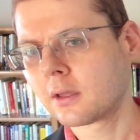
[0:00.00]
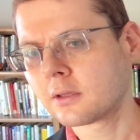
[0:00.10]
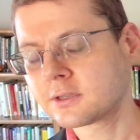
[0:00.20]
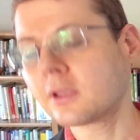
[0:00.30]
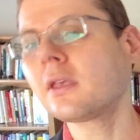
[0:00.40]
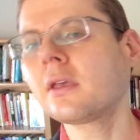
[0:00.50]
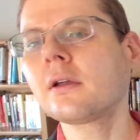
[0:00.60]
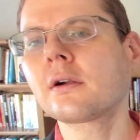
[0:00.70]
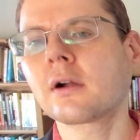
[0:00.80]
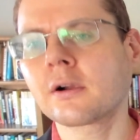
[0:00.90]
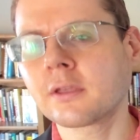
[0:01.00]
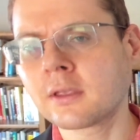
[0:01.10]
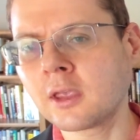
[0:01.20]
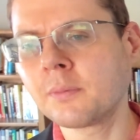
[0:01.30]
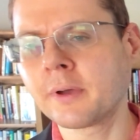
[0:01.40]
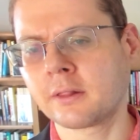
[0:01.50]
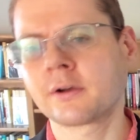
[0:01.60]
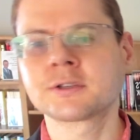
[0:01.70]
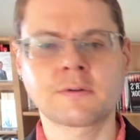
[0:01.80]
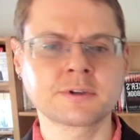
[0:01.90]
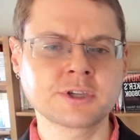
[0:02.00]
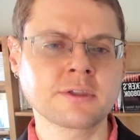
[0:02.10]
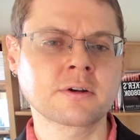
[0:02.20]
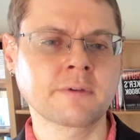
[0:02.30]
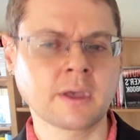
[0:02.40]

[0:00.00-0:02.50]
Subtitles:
So here are the key pillars of a generative